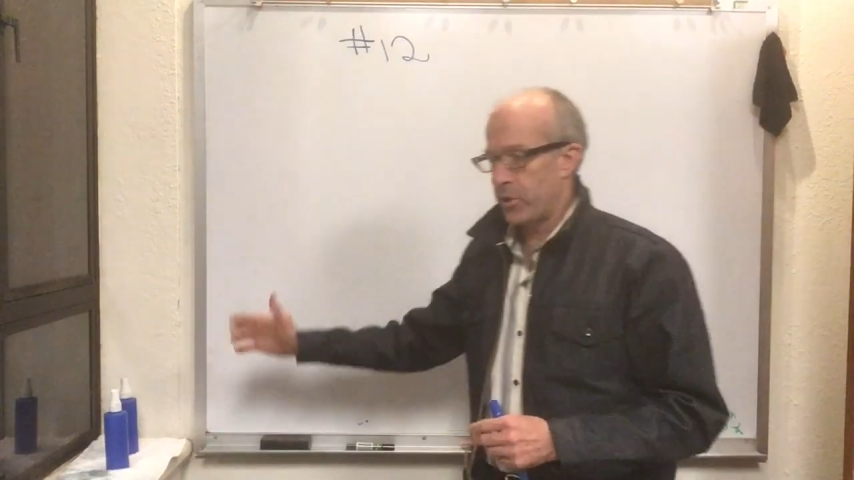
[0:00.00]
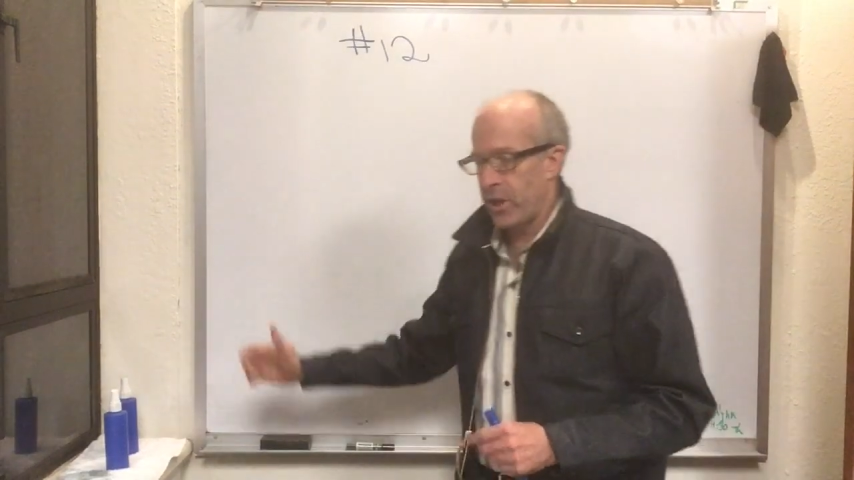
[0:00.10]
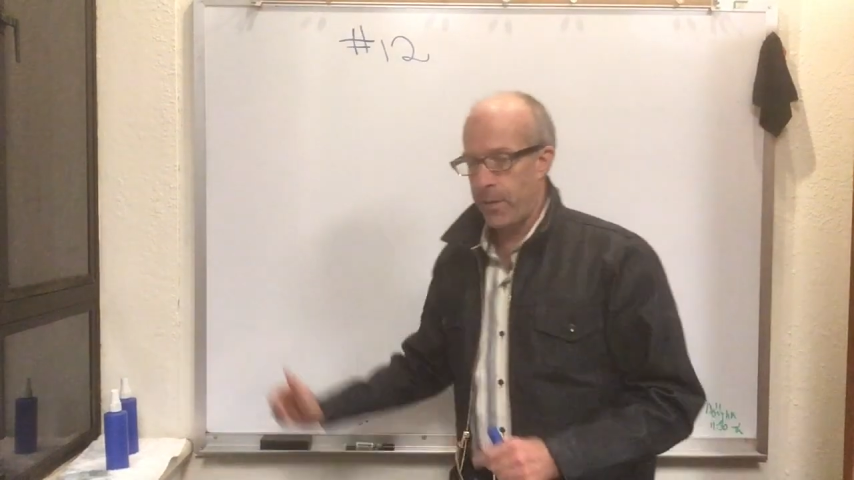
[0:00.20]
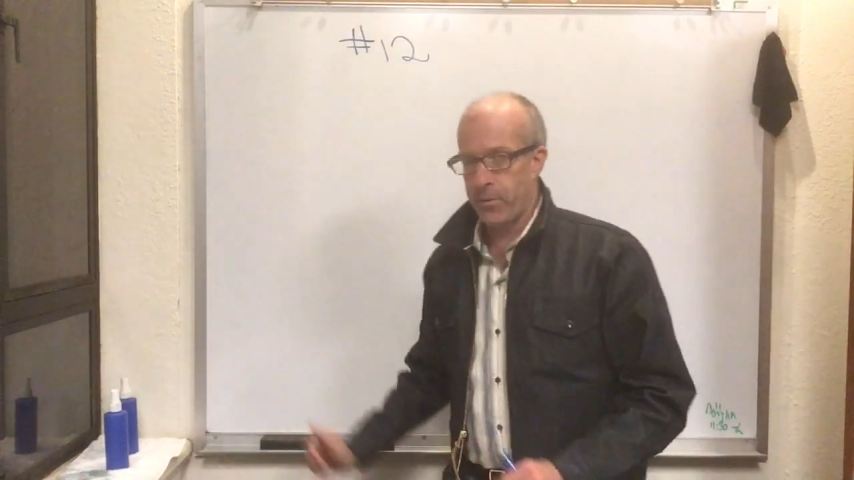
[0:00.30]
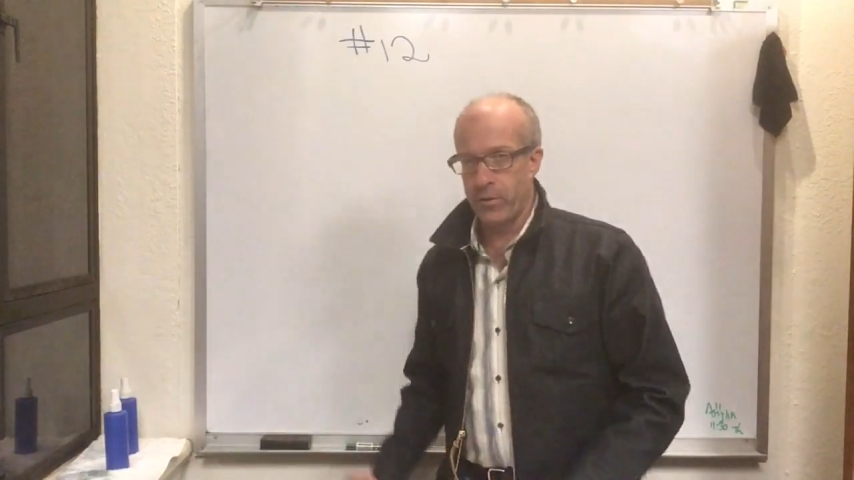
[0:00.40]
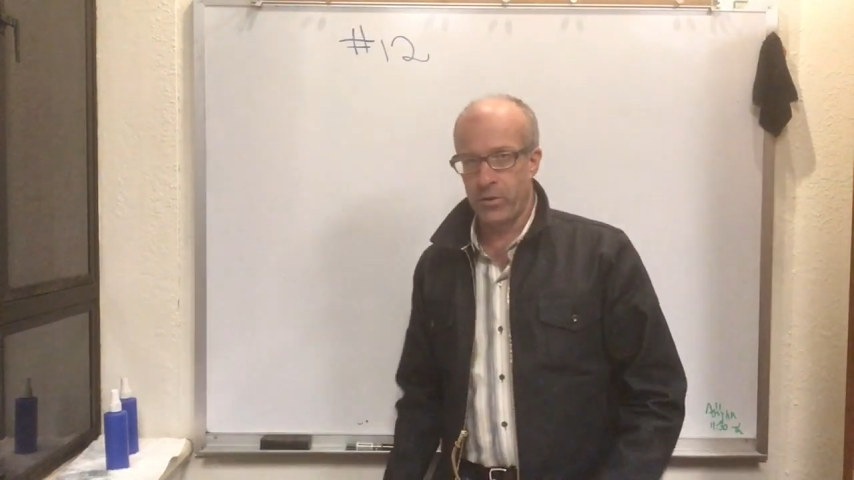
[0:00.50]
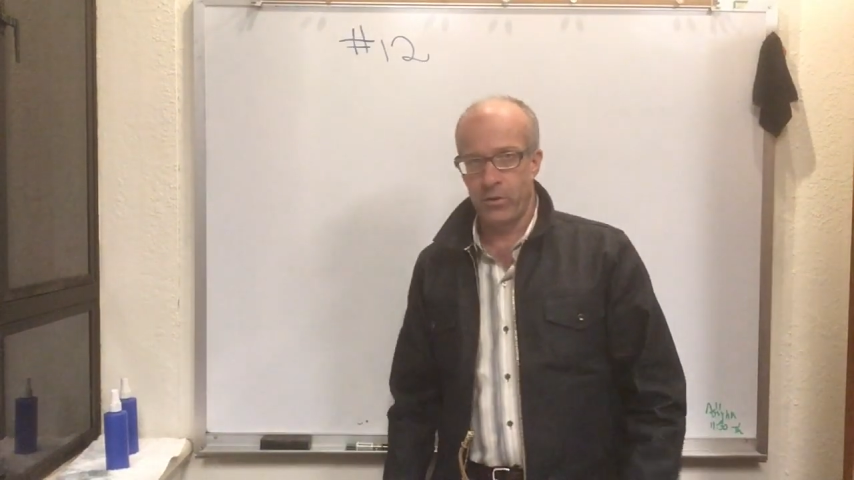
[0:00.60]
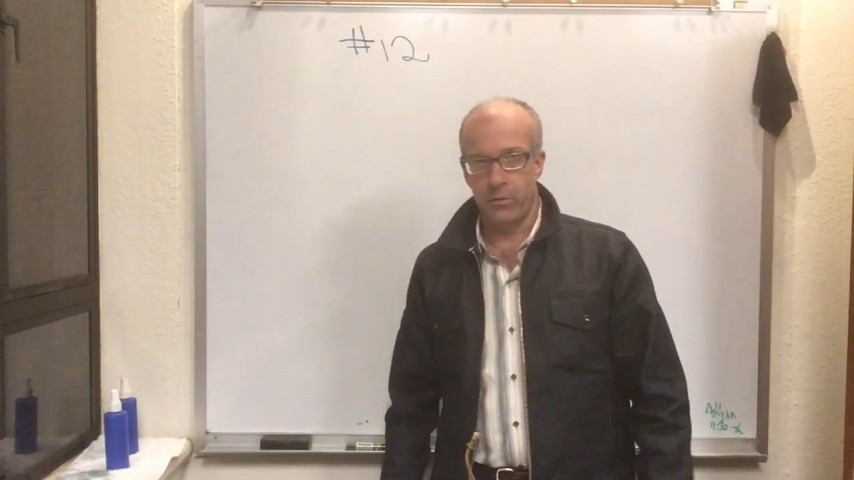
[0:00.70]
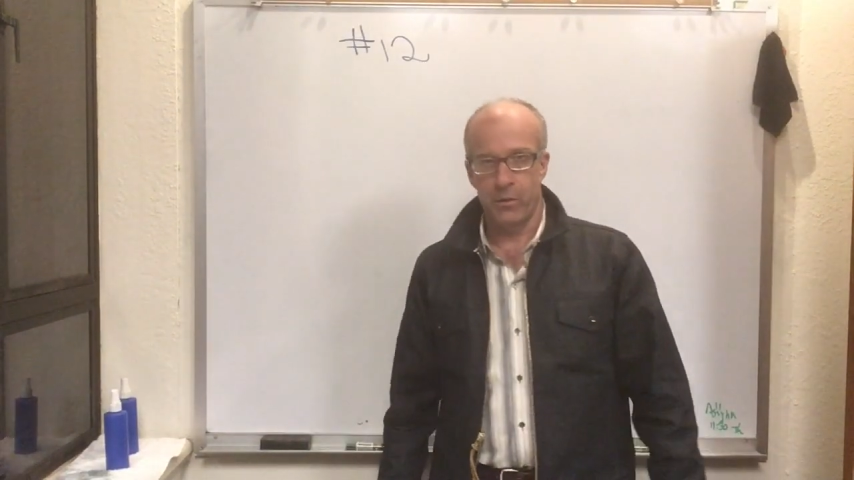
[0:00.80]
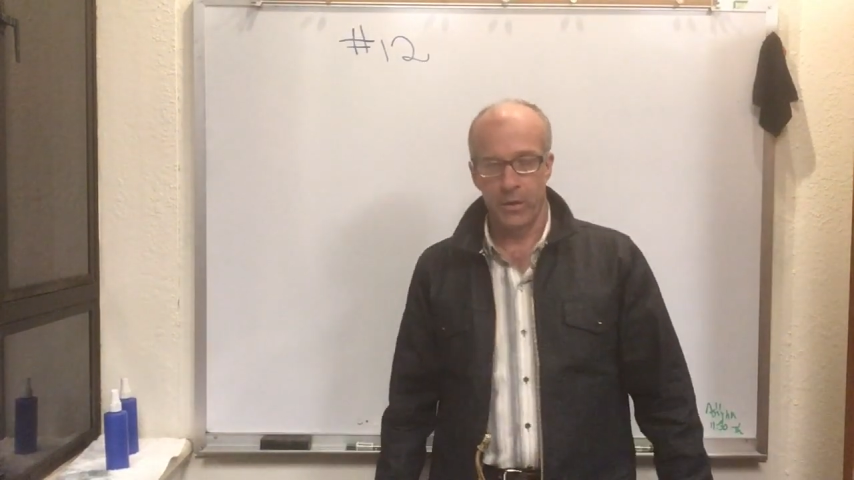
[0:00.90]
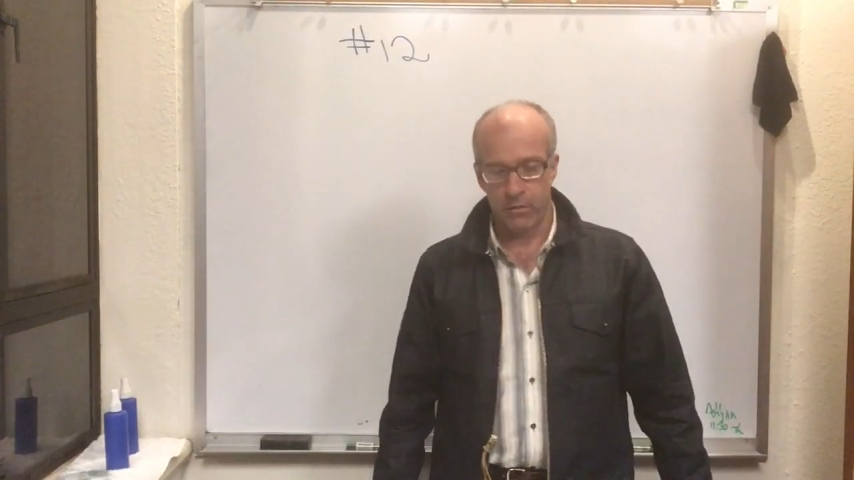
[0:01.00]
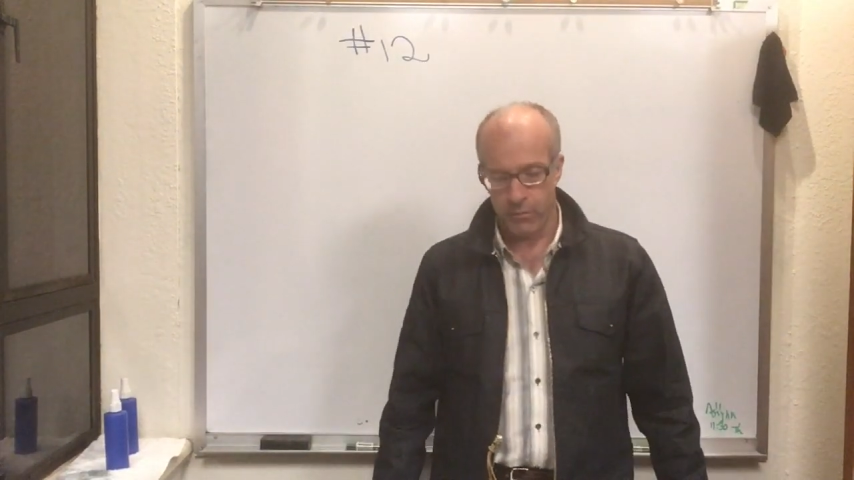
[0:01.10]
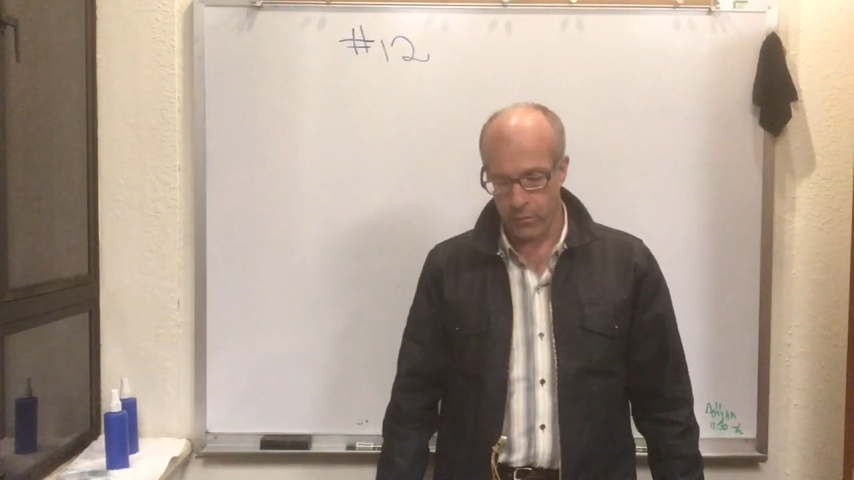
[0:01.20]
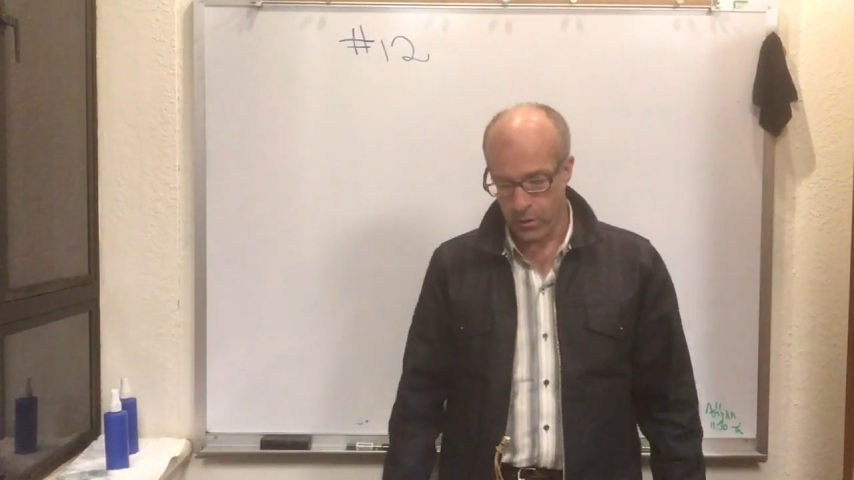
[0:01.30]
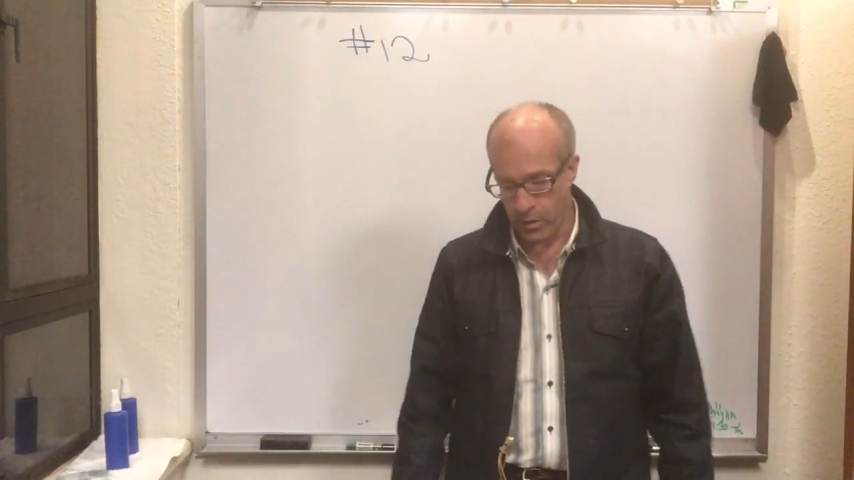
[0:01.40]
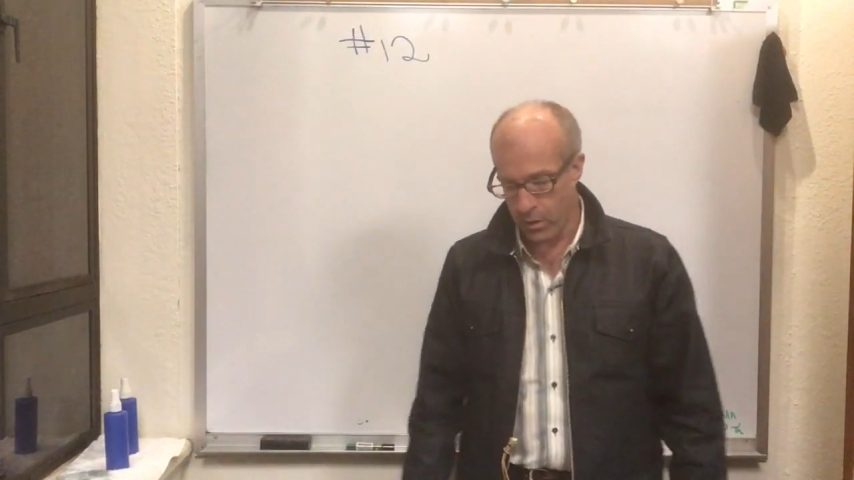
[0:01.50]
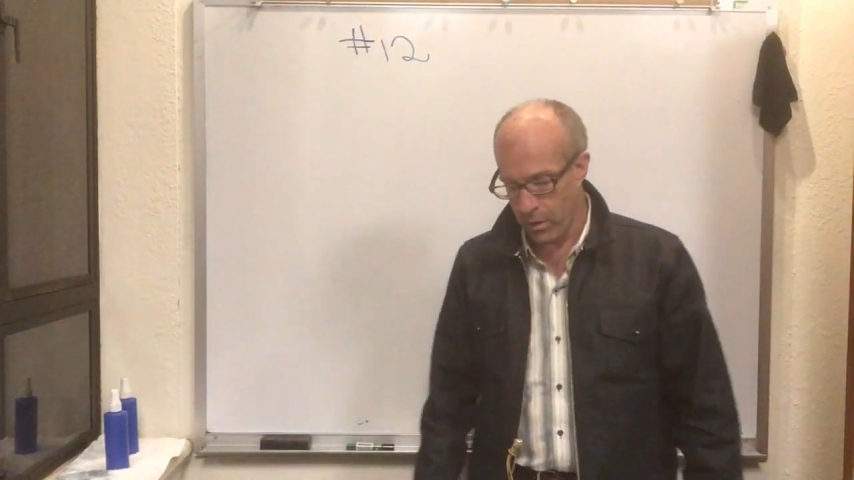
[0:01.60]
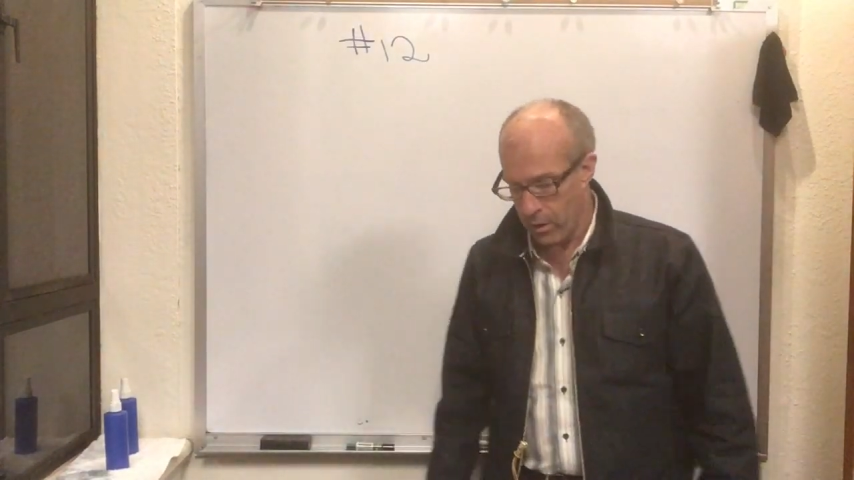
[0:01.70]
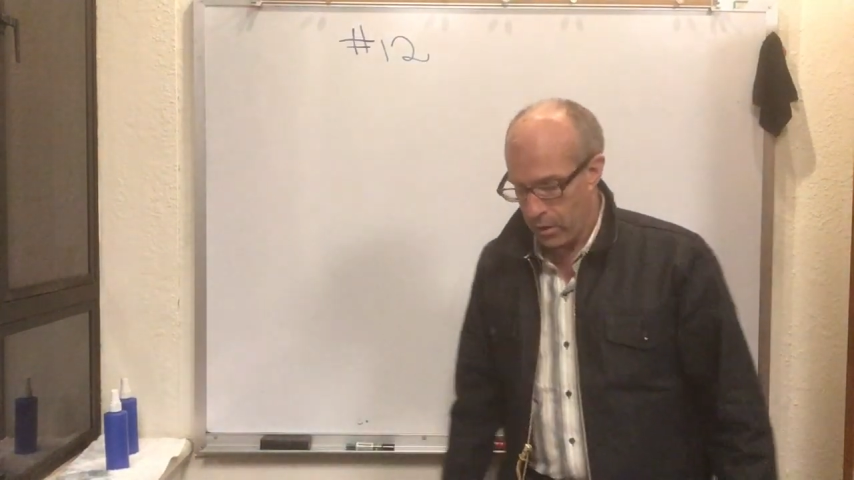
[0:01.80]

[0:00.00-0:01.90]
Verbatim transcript: chapters two, three, and four.